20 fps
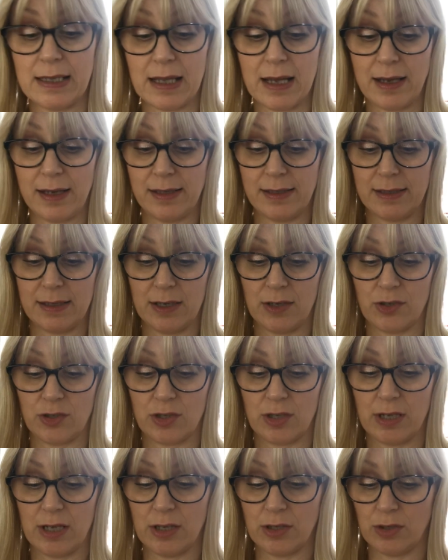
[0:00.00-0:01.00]
nice
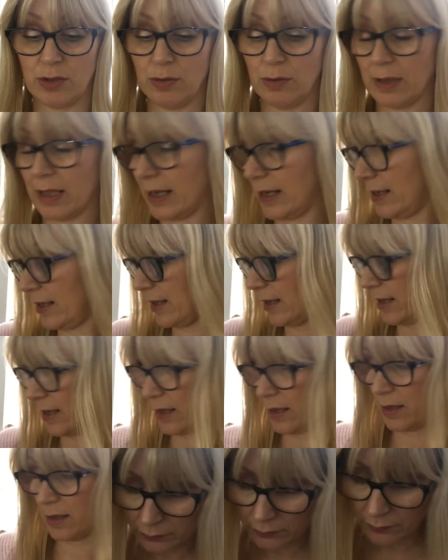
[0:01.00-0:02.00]
actually, I do like
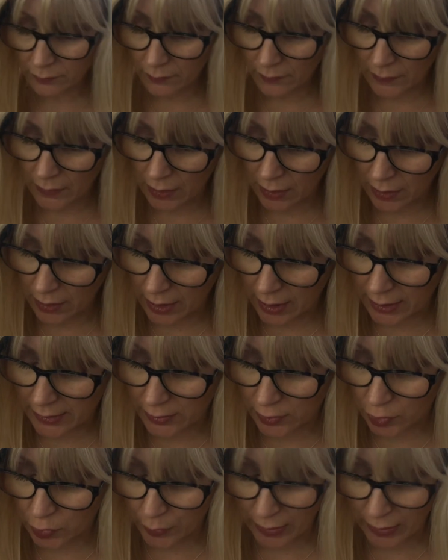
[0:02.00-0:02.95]
it. Yeah, so